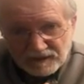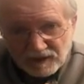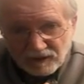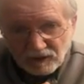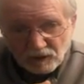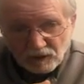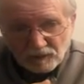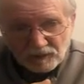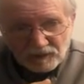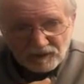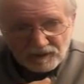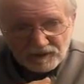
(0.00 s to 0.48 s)
I
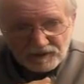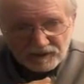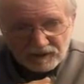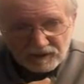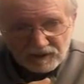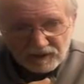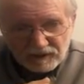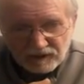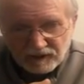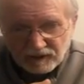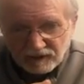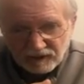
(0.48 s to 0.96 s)
hope there's
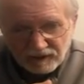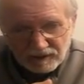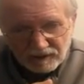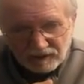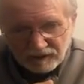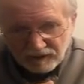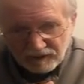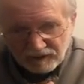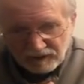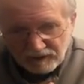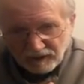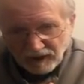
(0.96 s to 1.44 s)
a
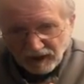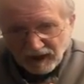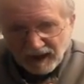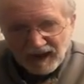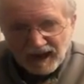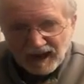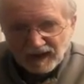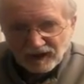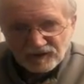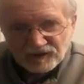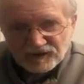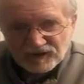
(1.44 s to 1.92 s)

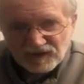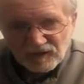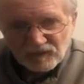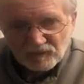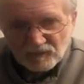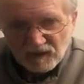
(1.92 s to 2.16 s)
house of